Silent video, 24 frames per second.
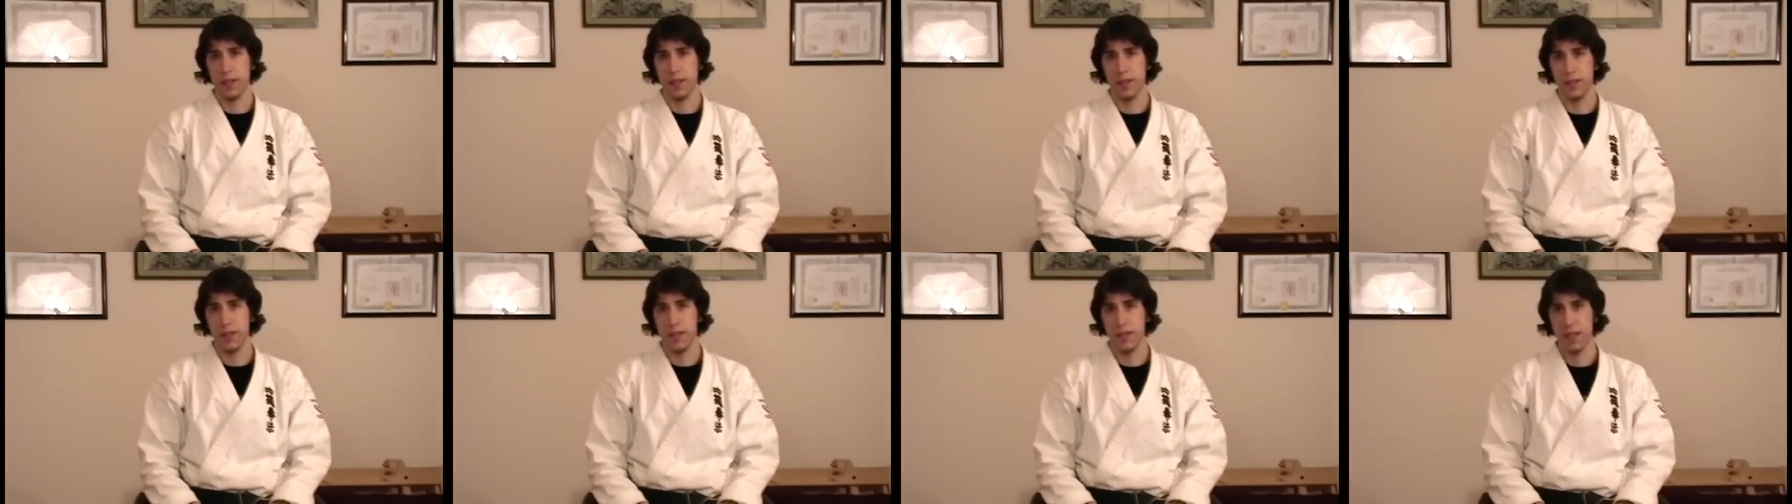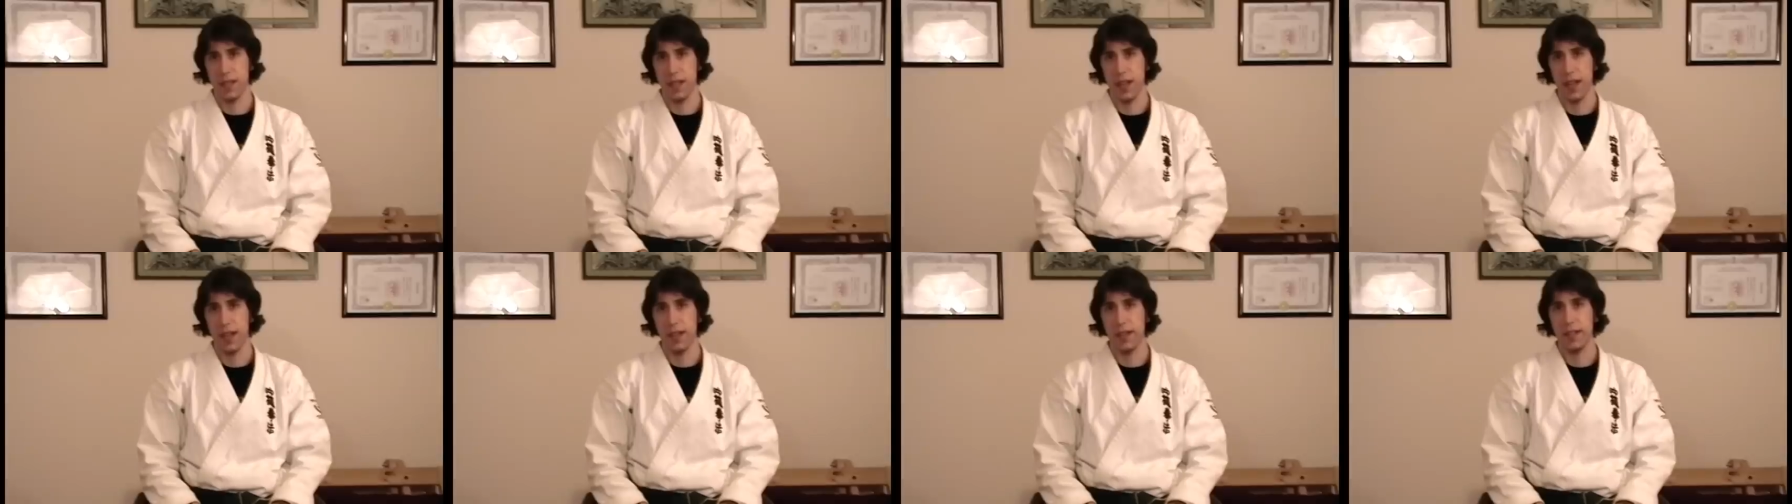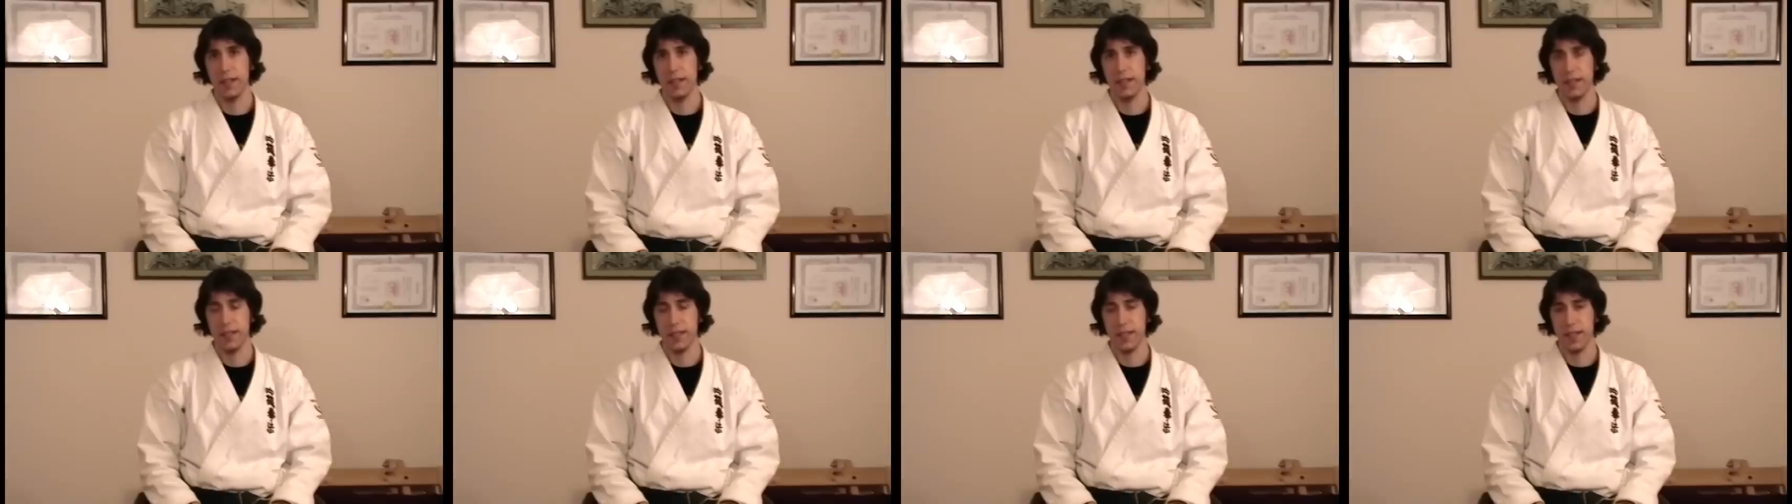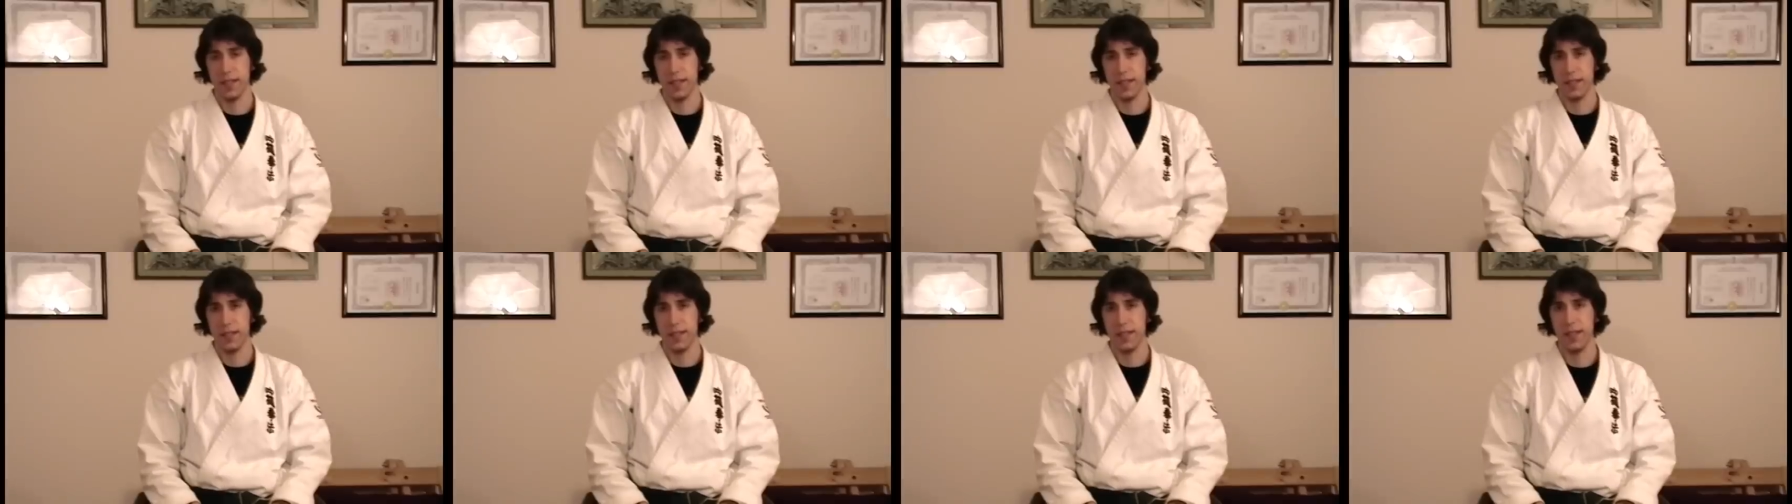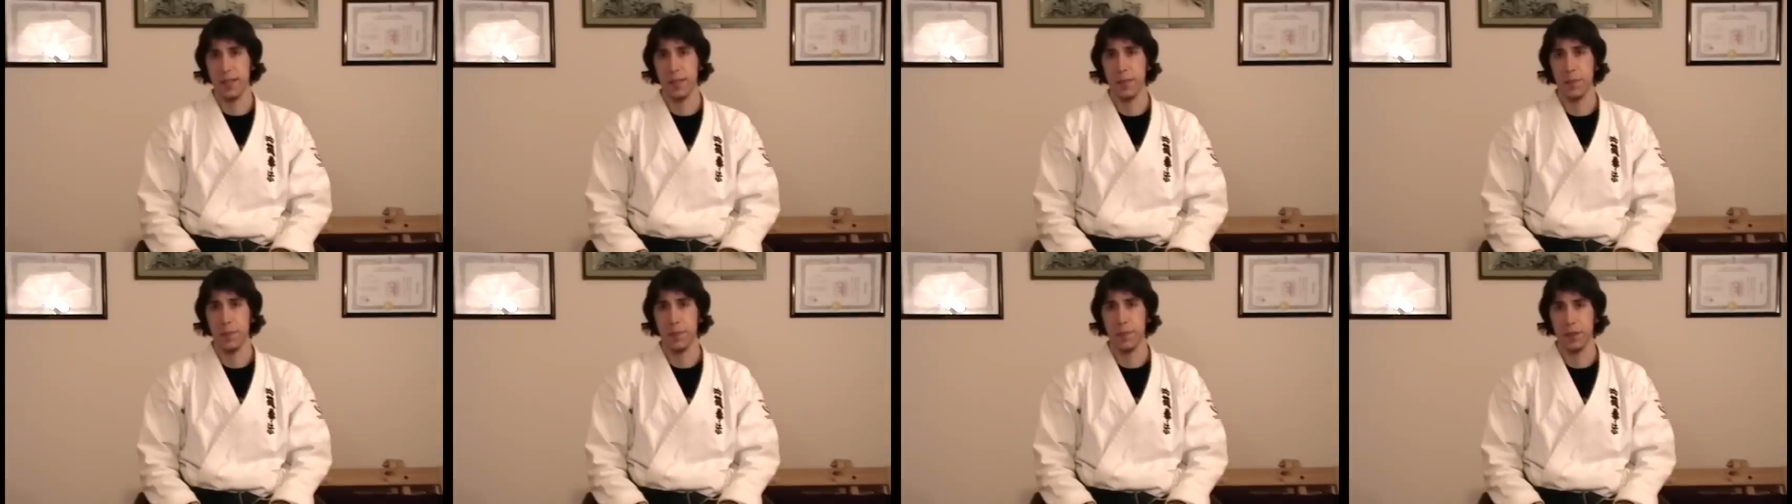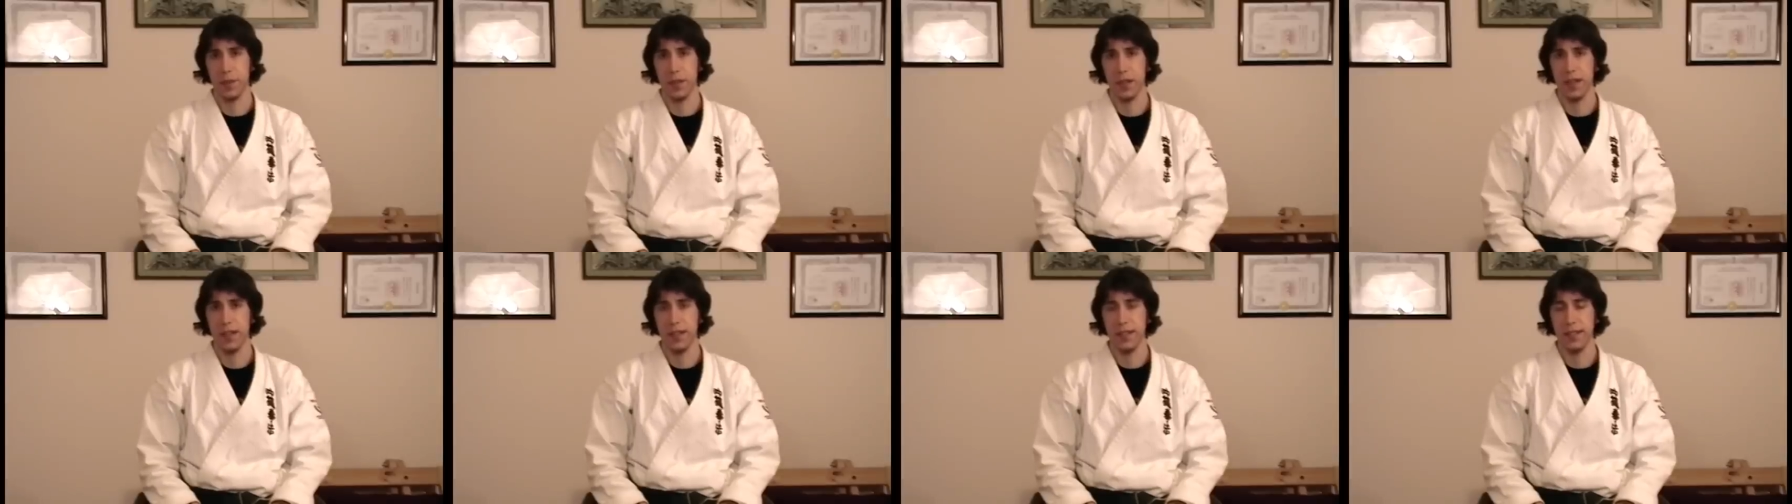does not necessitate
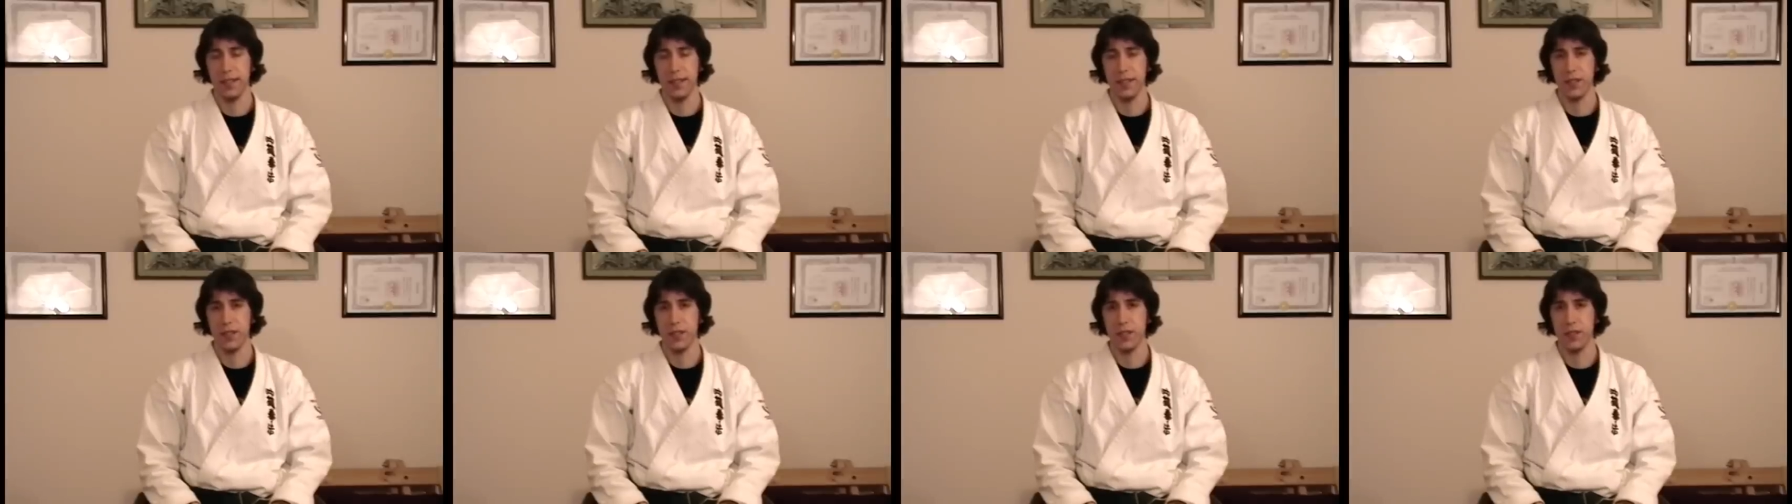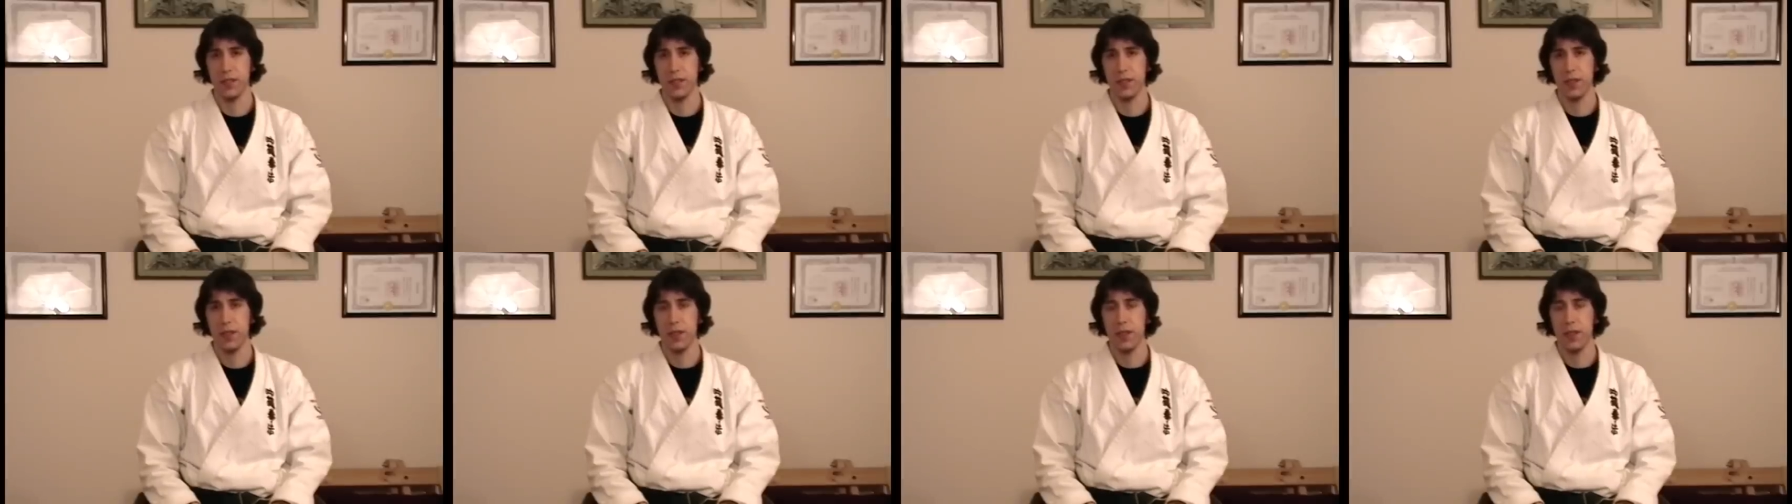blindness,